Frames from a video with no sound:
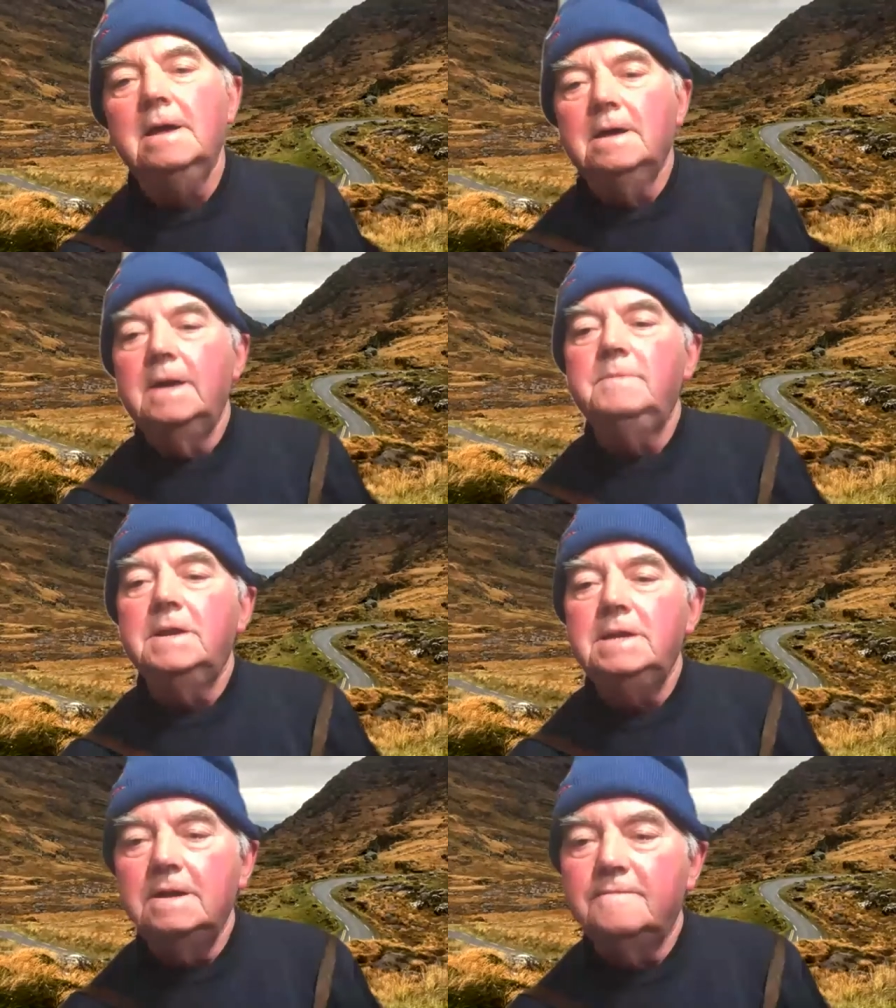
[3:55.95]
I
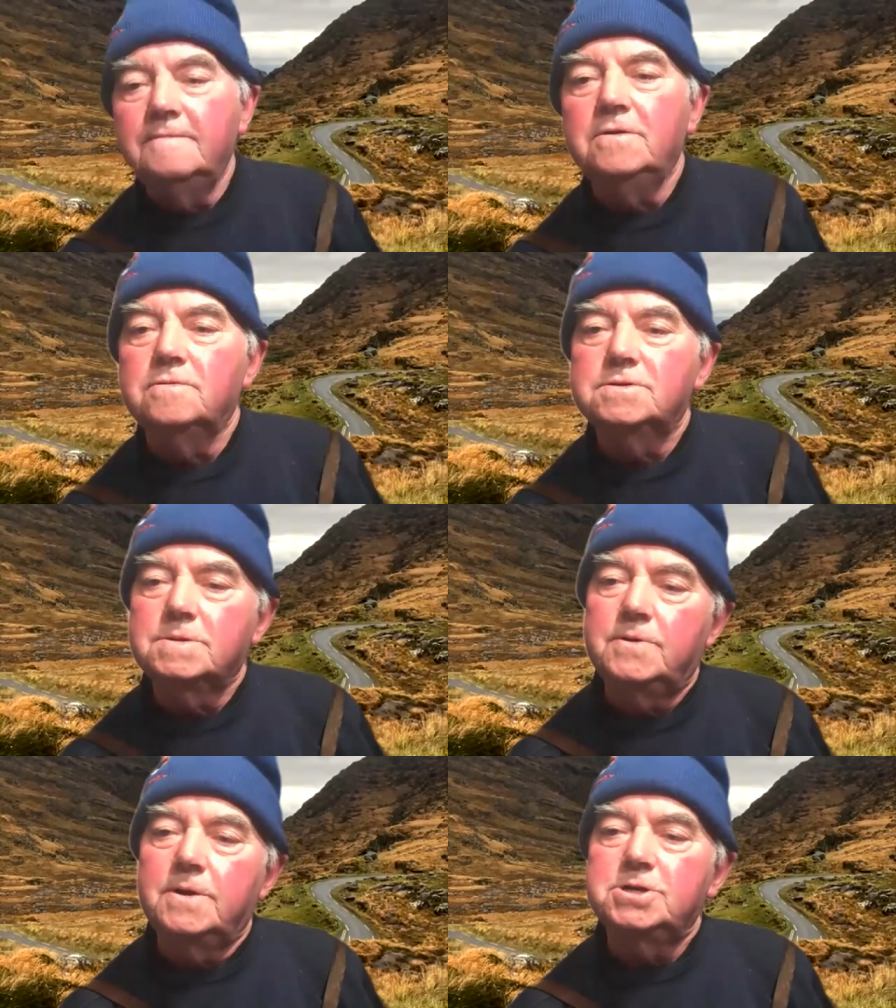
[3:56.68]
believe that you're
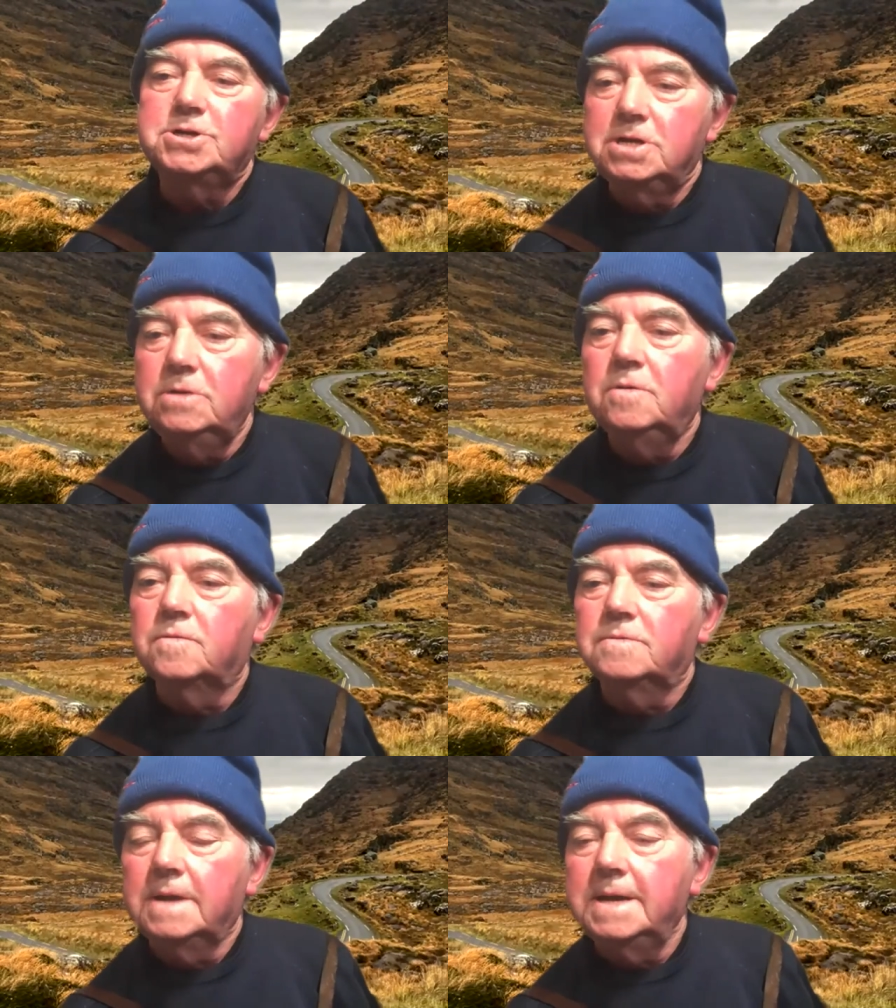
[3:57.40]
supposed to
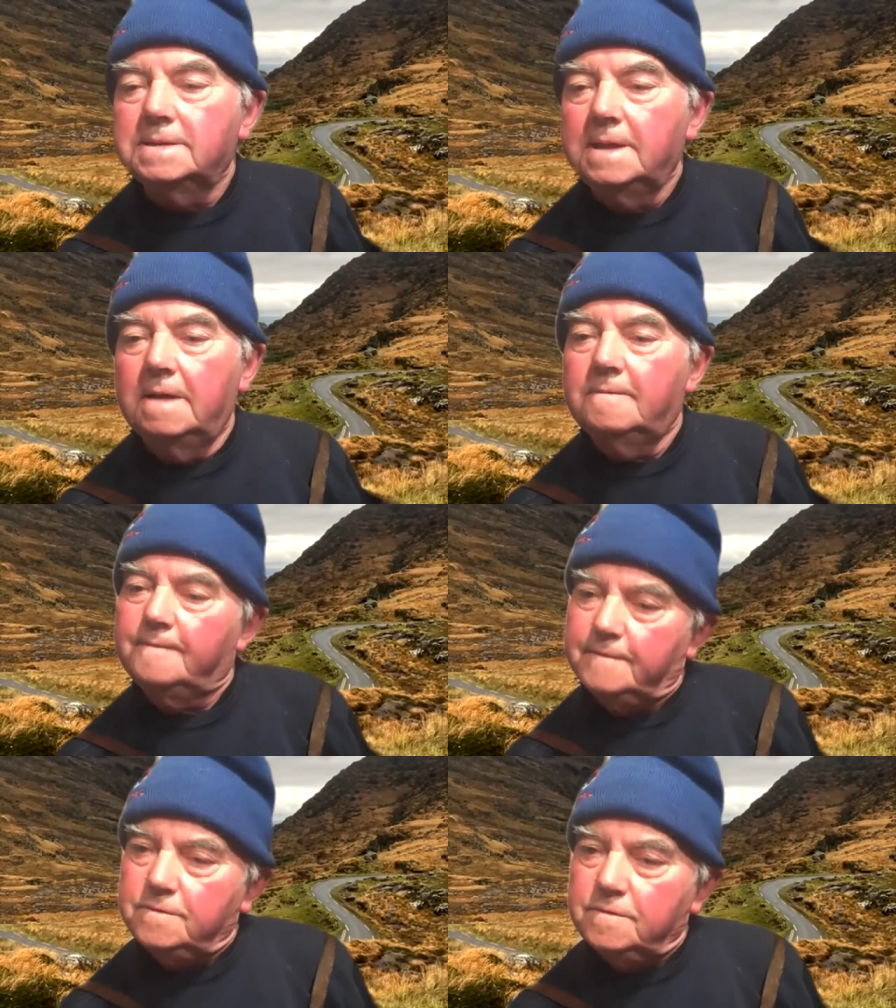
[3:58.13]
look like that
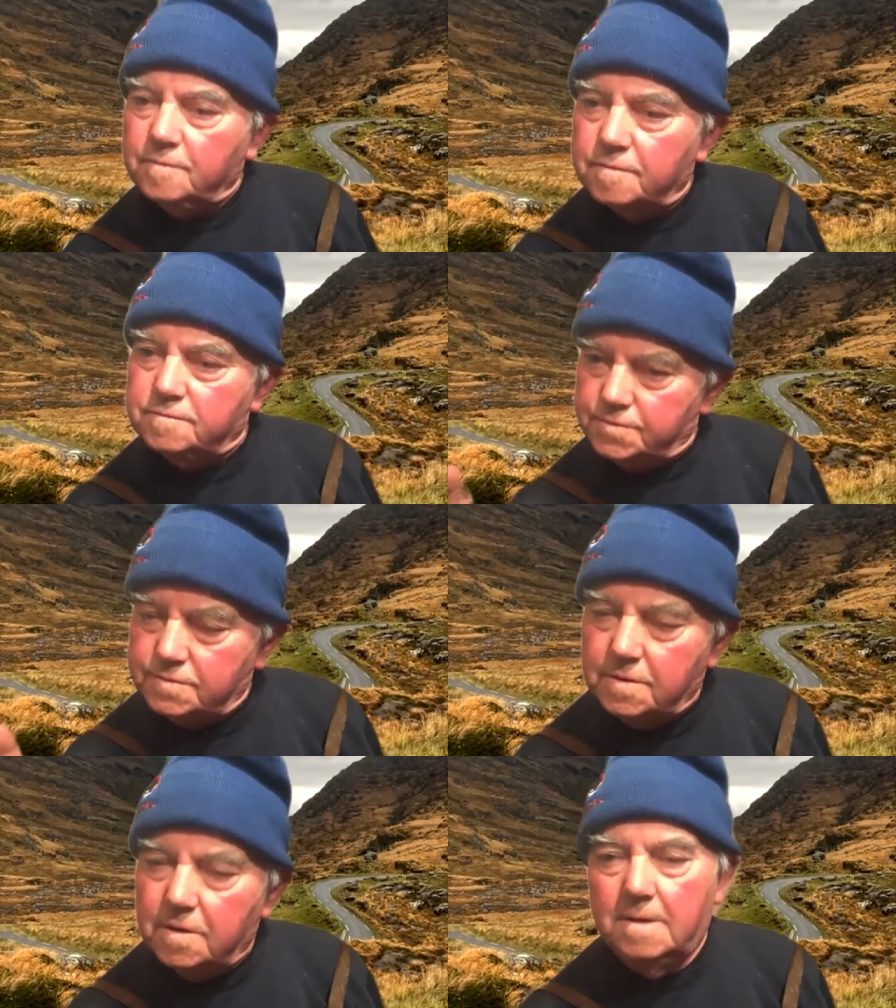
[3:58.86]
for no,
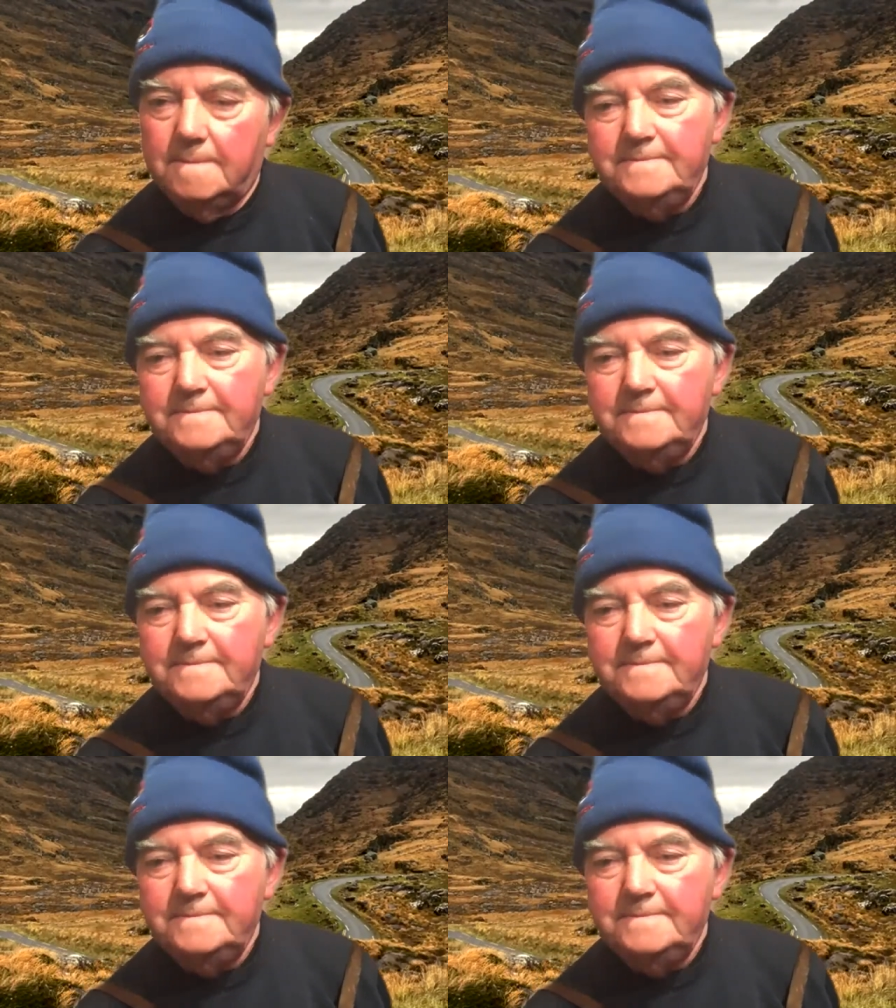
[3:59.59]
you know.